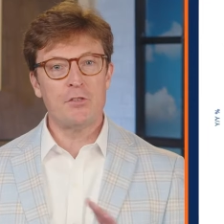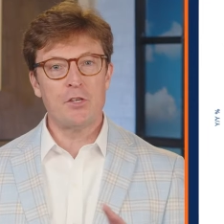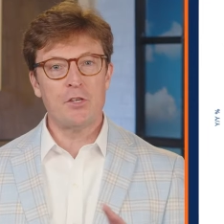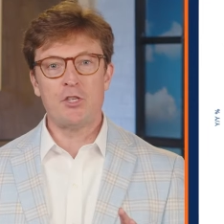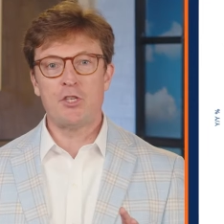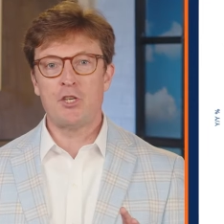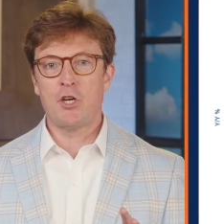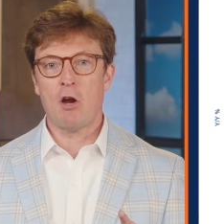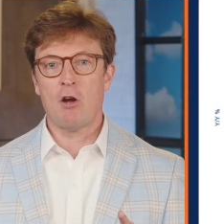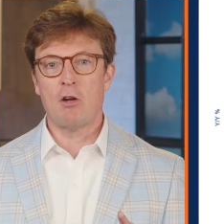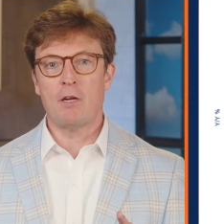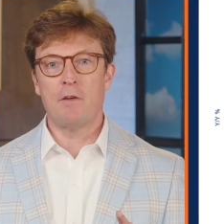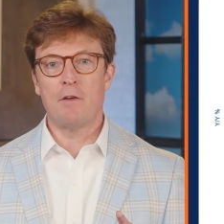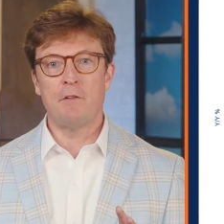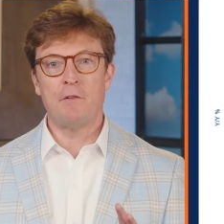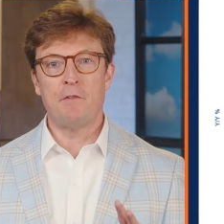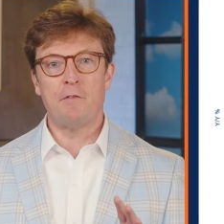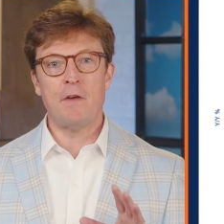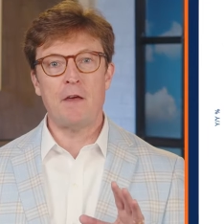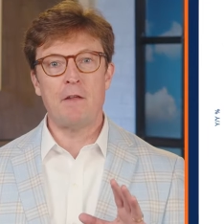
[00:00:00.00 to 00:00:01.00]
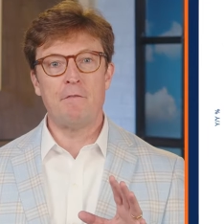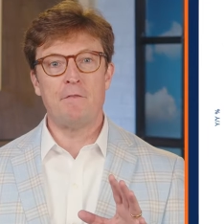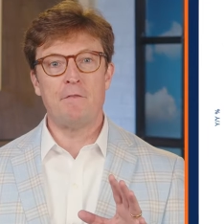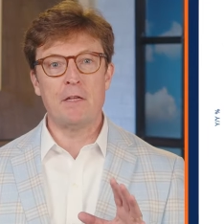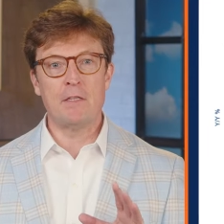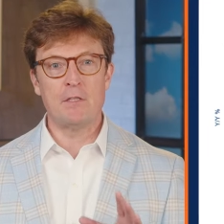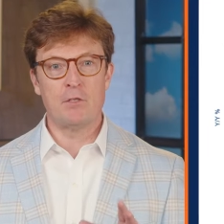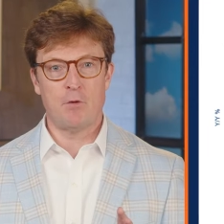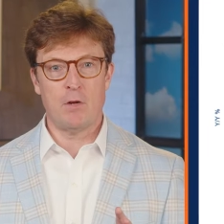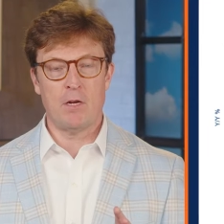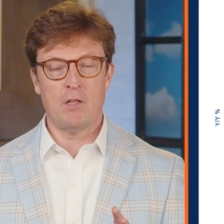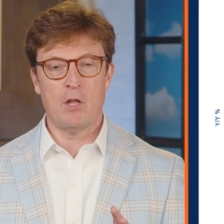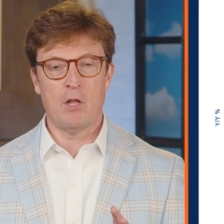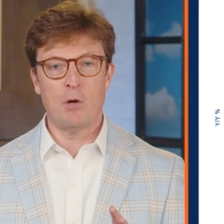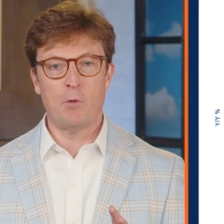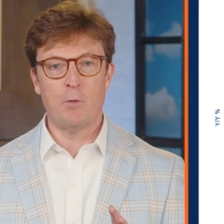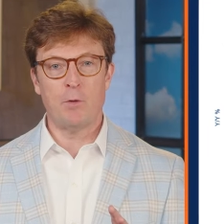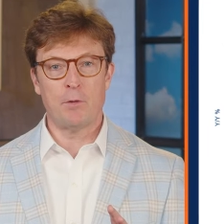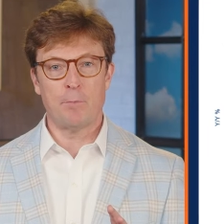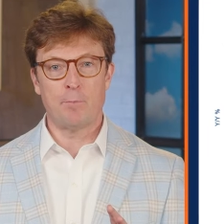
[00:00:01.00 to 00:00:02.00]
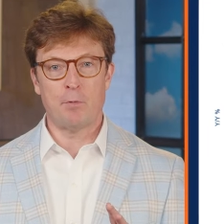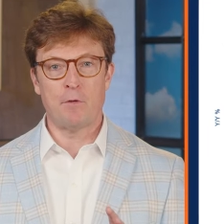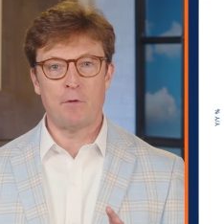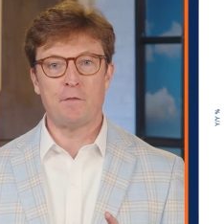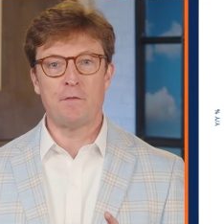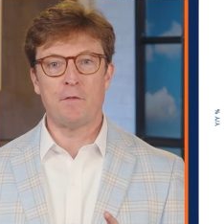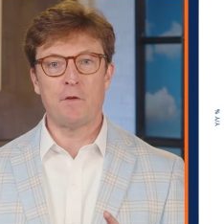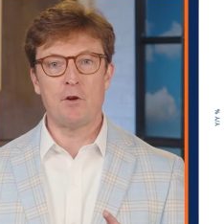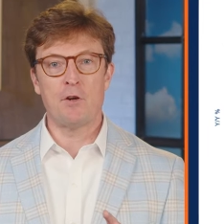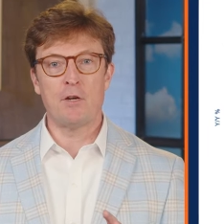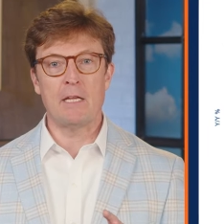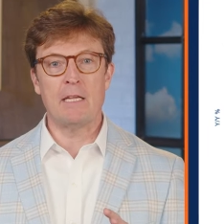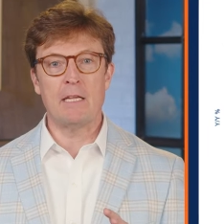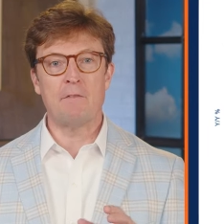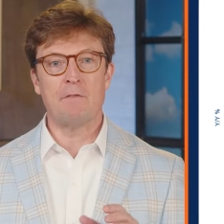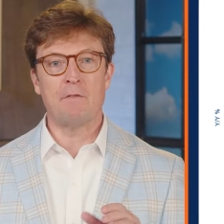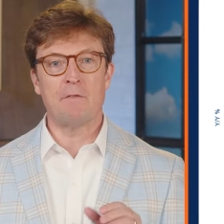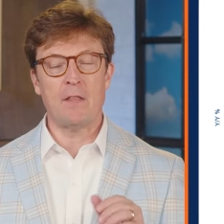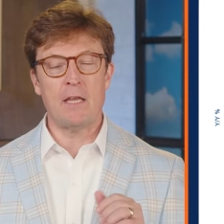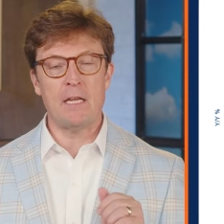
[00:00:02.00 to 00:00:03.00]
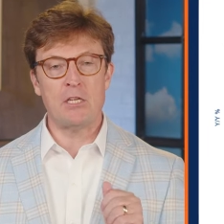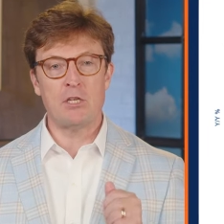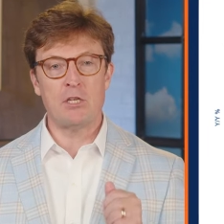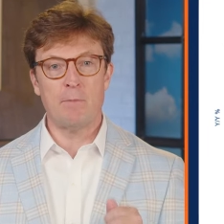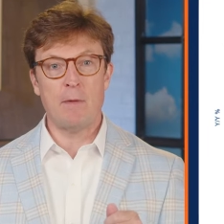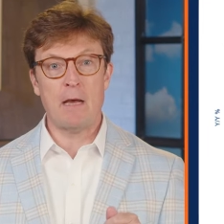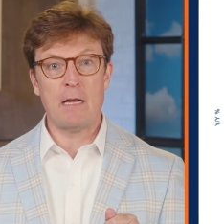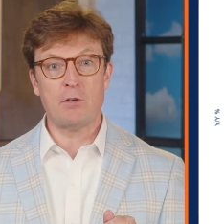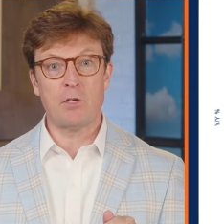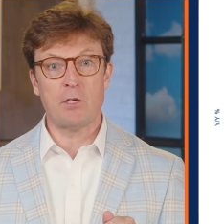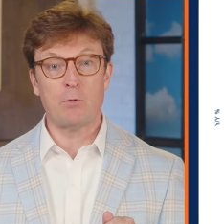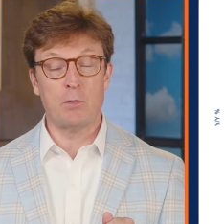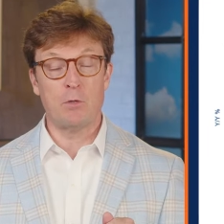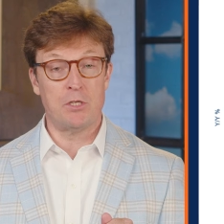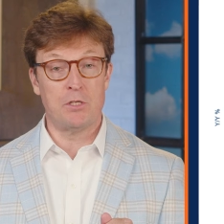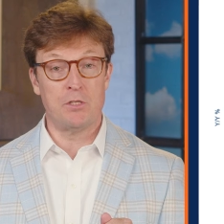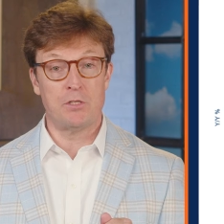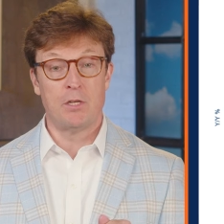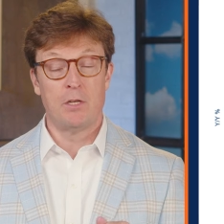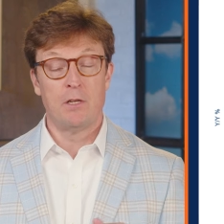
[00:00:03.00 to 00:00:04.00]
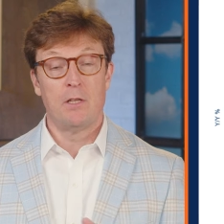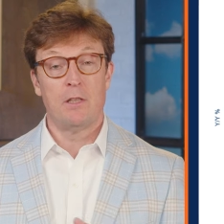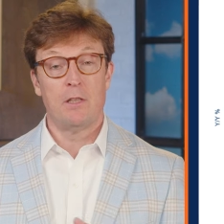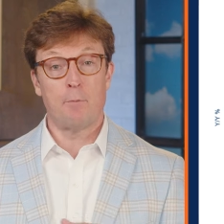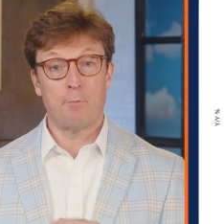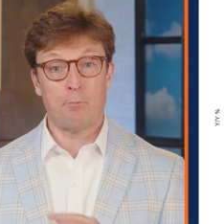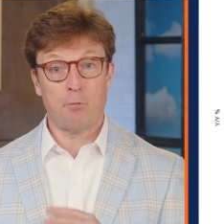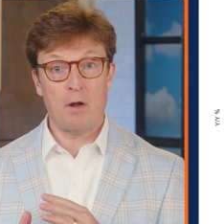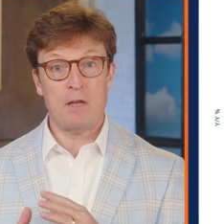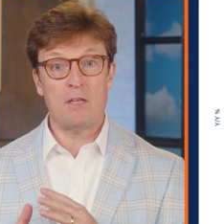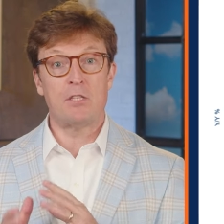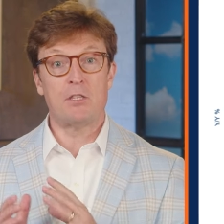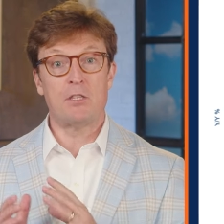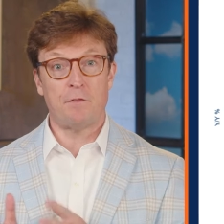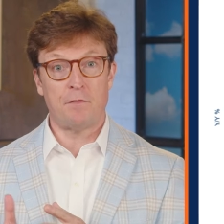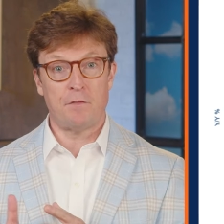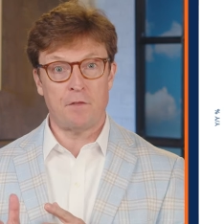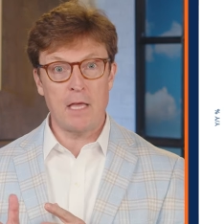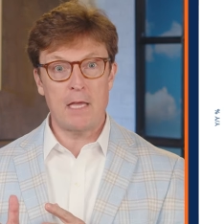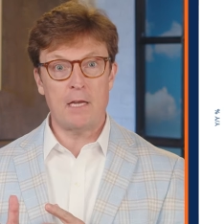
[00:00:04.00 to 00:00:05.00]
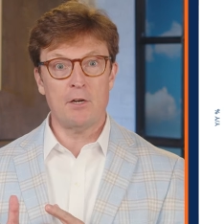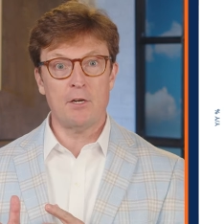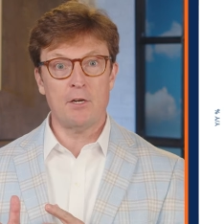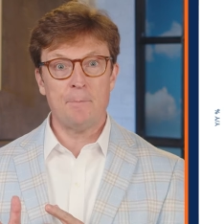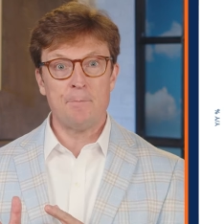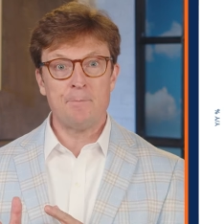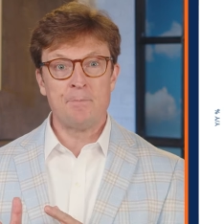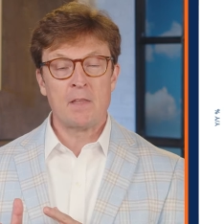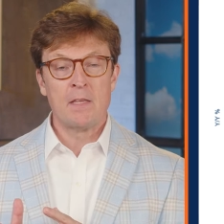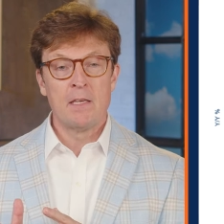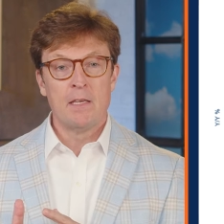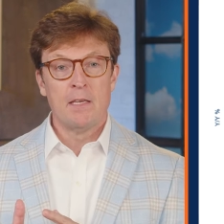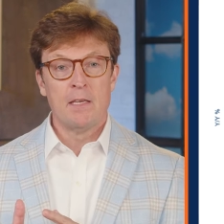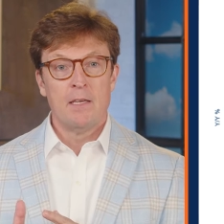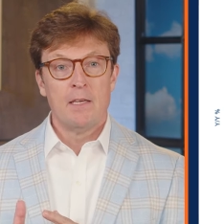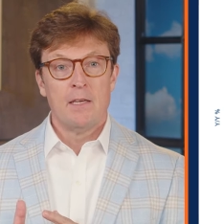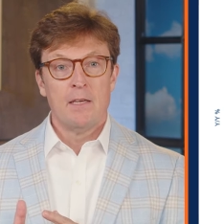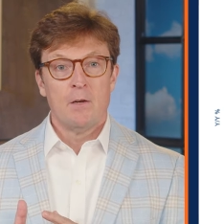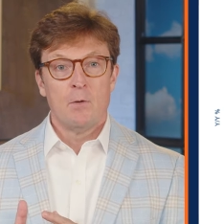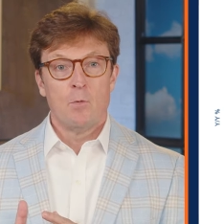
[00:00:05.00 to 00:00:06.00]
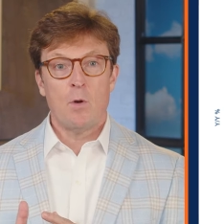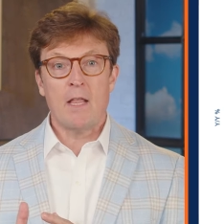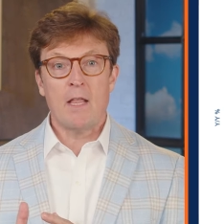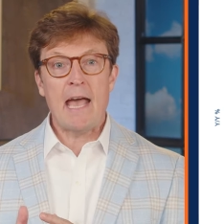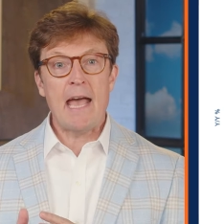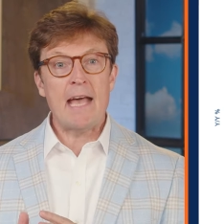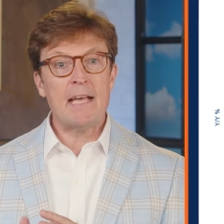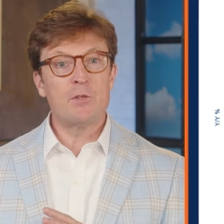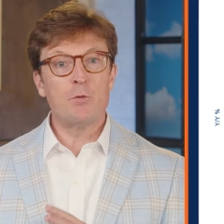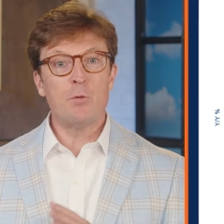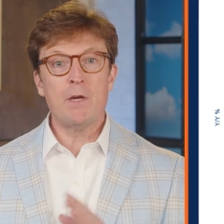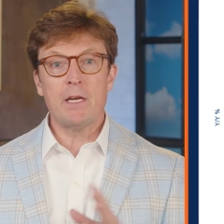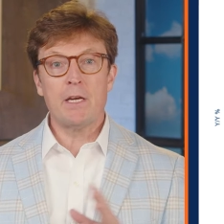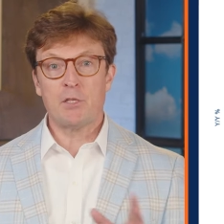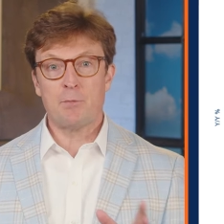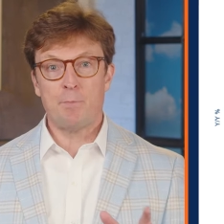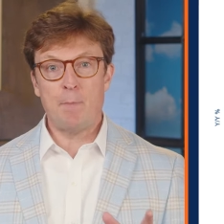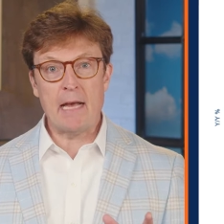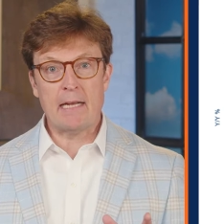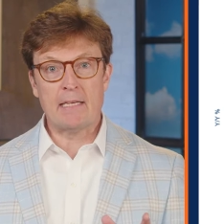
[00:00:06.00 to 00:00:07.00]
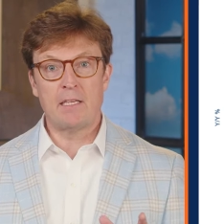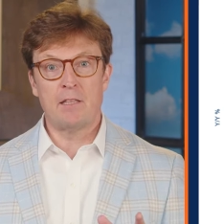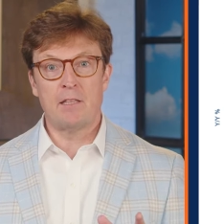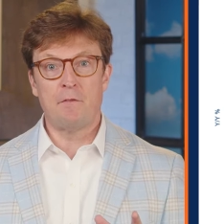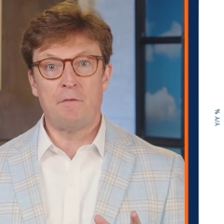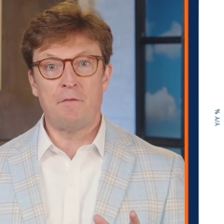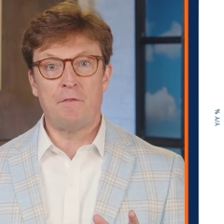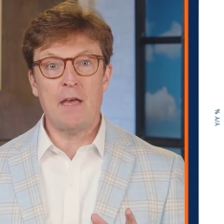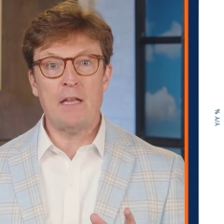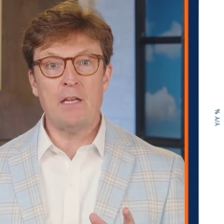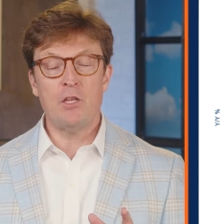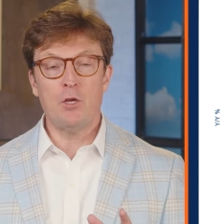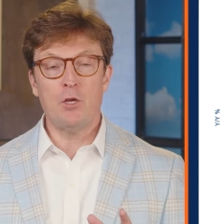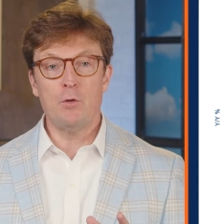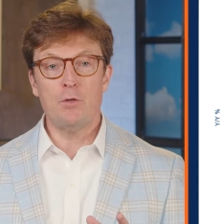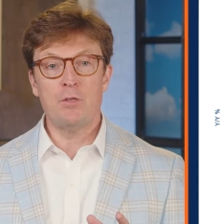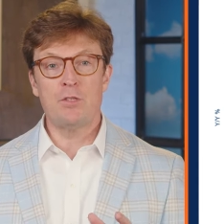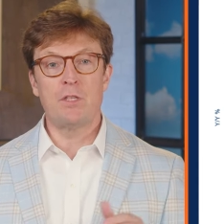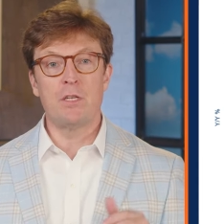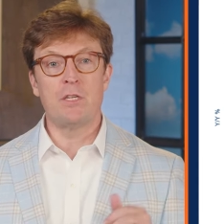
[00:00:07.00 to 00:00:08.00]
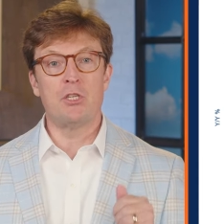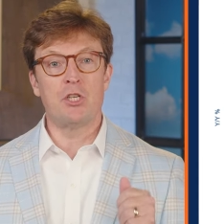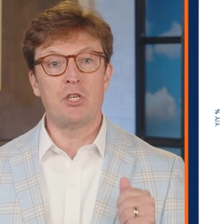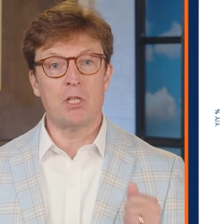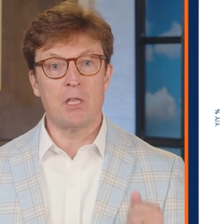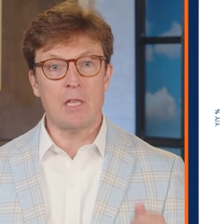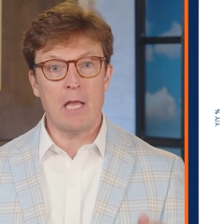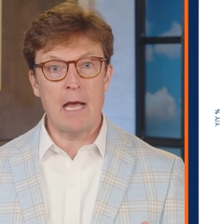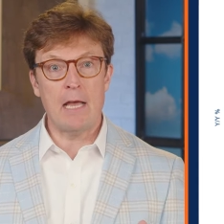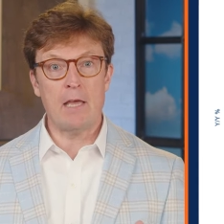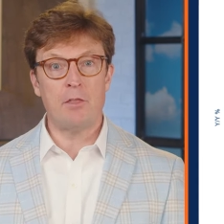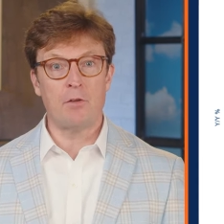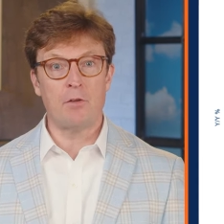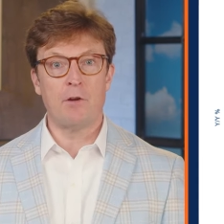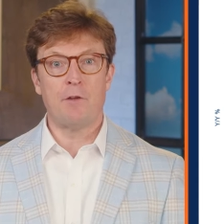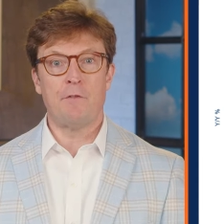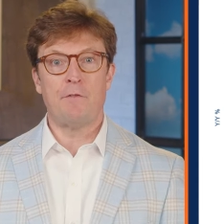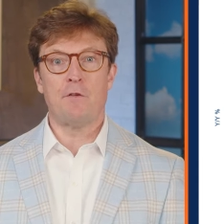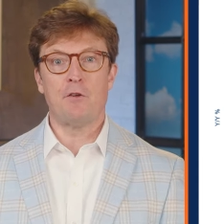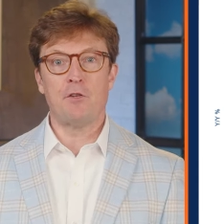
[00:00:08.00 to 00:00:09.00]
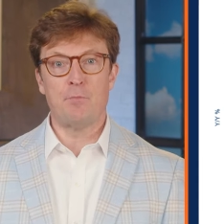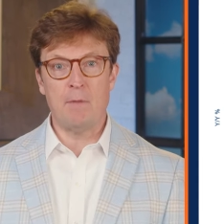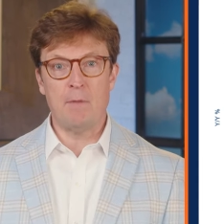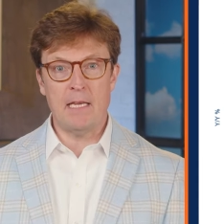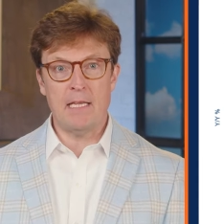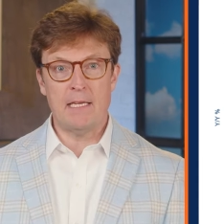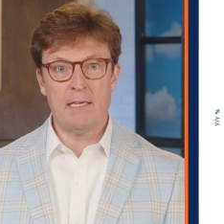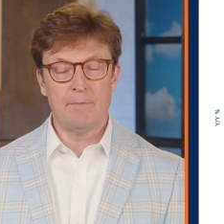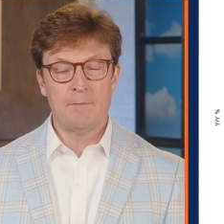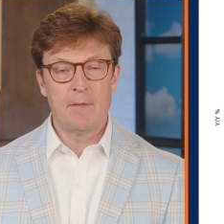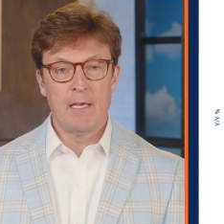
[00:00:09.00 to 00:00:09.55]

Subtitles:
a chart of the Fed funds rate along with the preferred inflation metric, which is the price deflator. Well, as we expected, the Fed used the July 31st meeting